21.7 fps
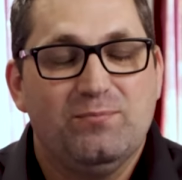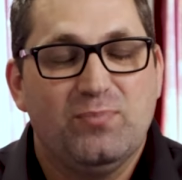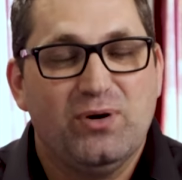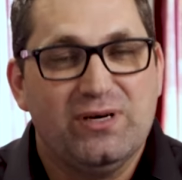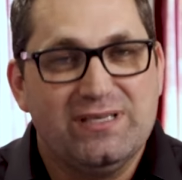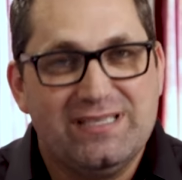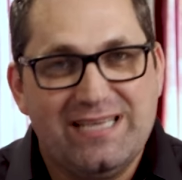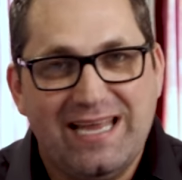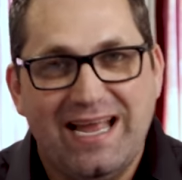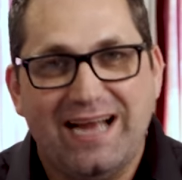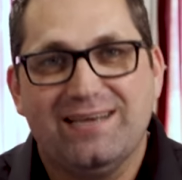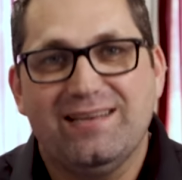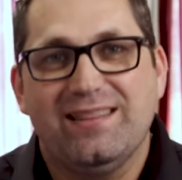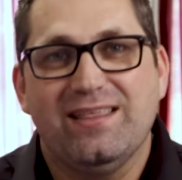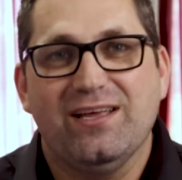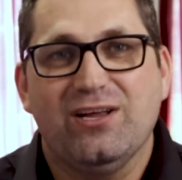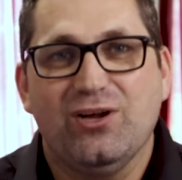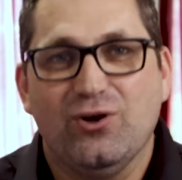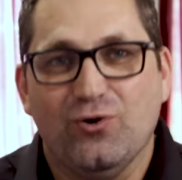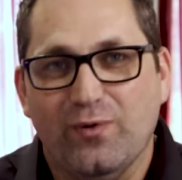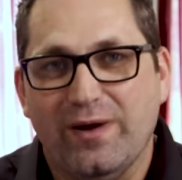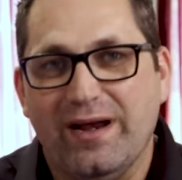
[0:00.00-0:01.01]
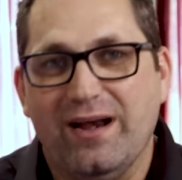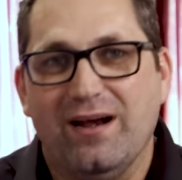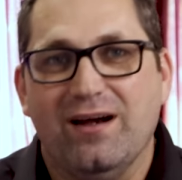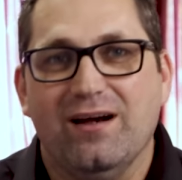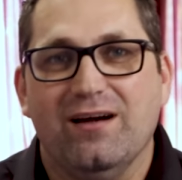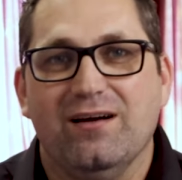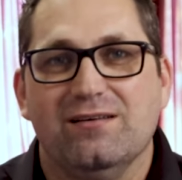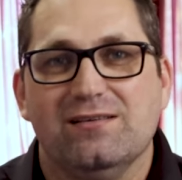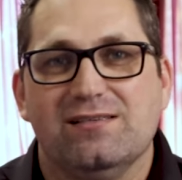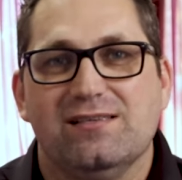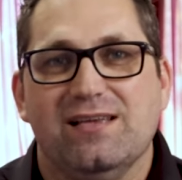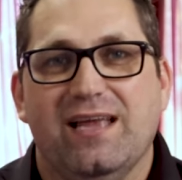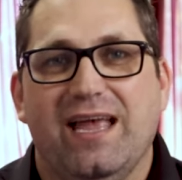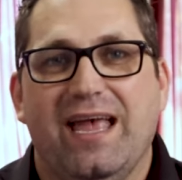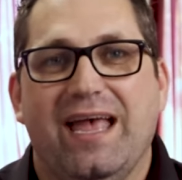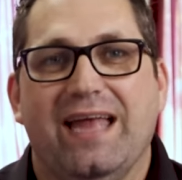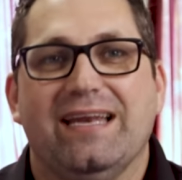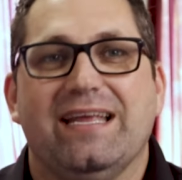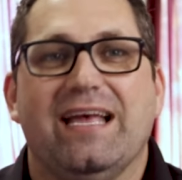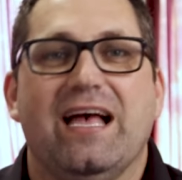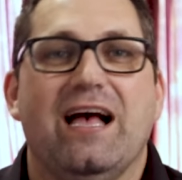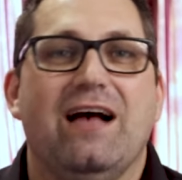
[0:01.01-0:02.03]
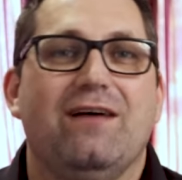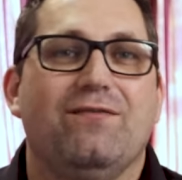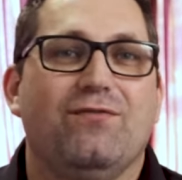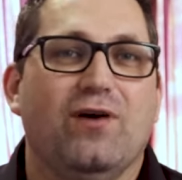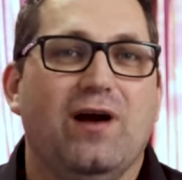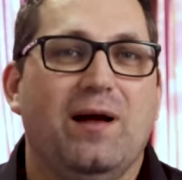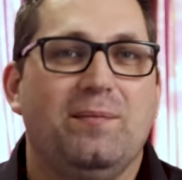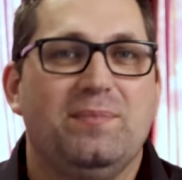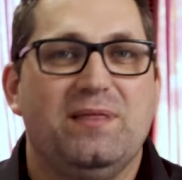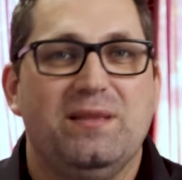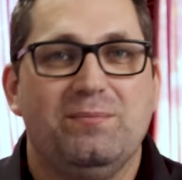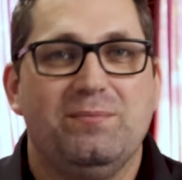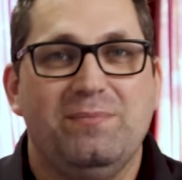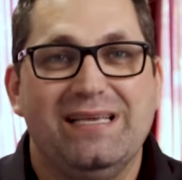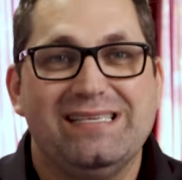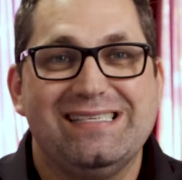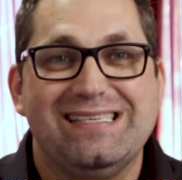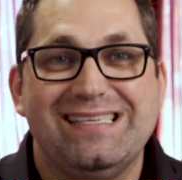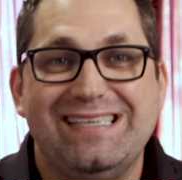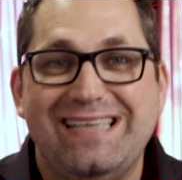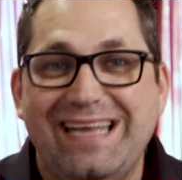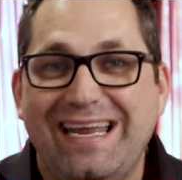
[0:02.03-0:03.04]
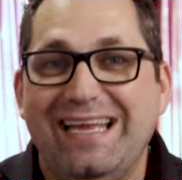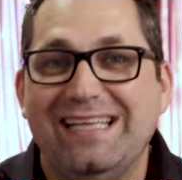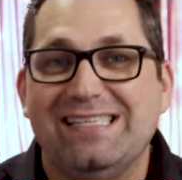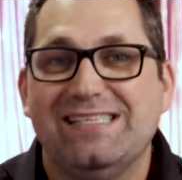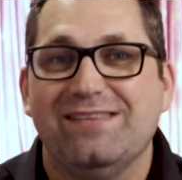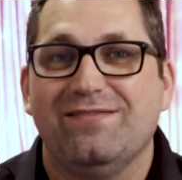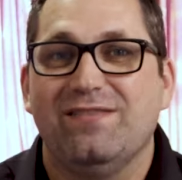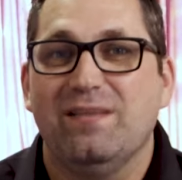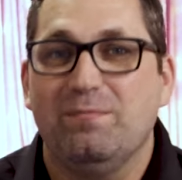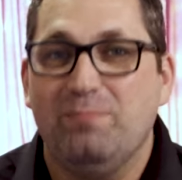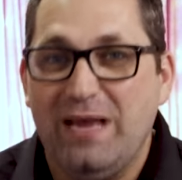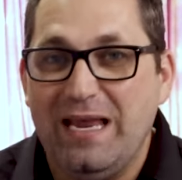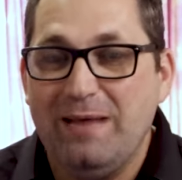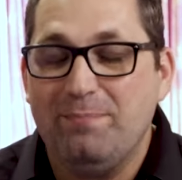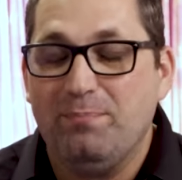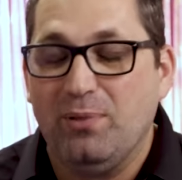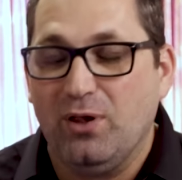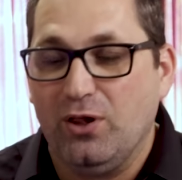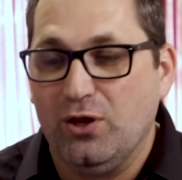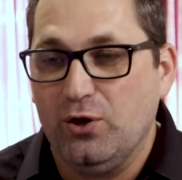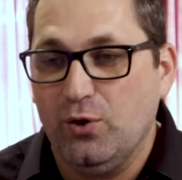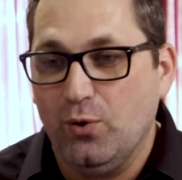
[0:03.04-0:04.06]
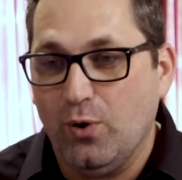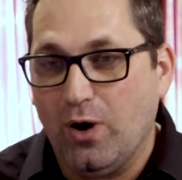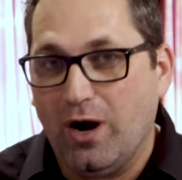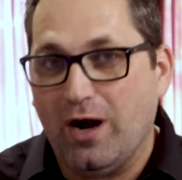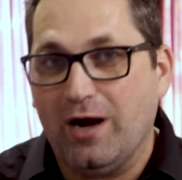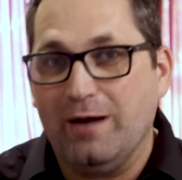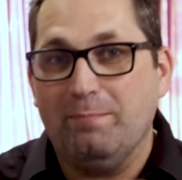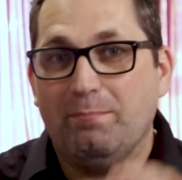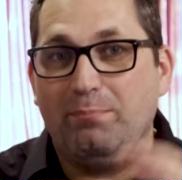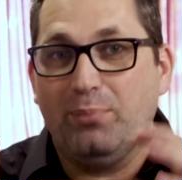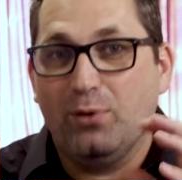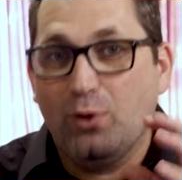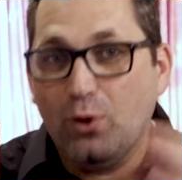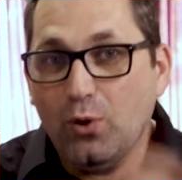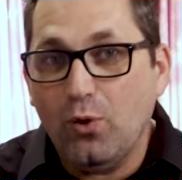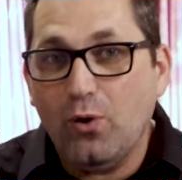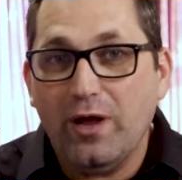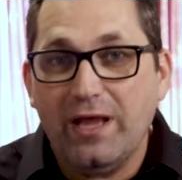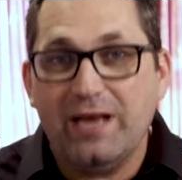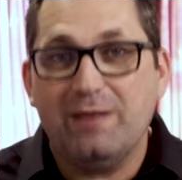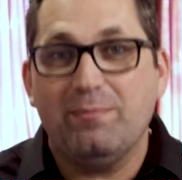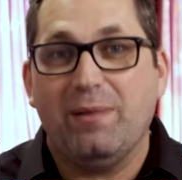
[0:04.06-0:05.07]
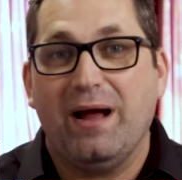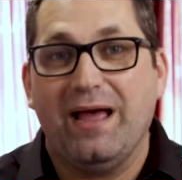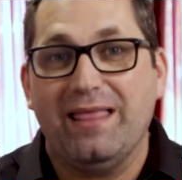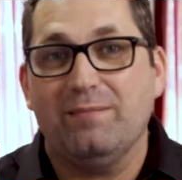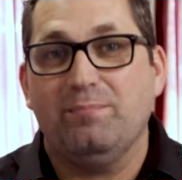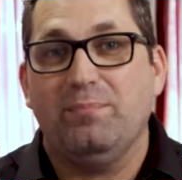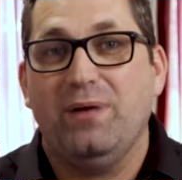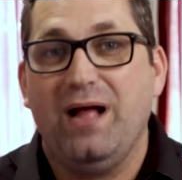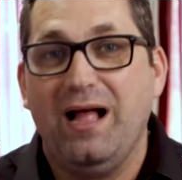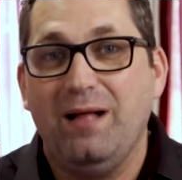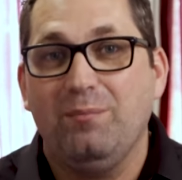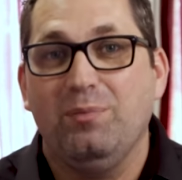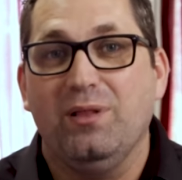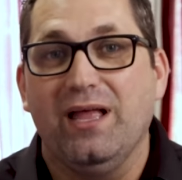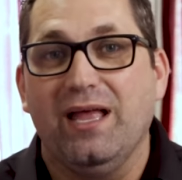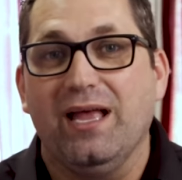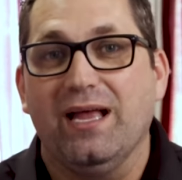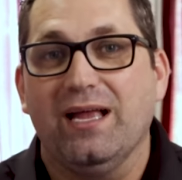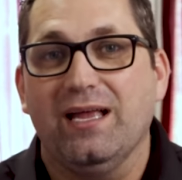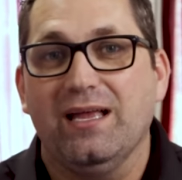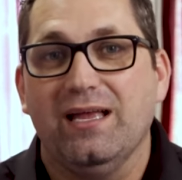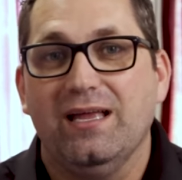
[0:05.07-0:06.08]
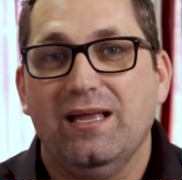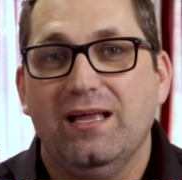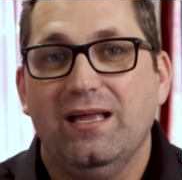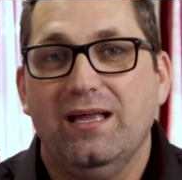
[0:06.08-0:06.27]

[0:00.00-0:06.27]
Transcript: protect the careers and cover up the misdeeds of the people who are employed by the public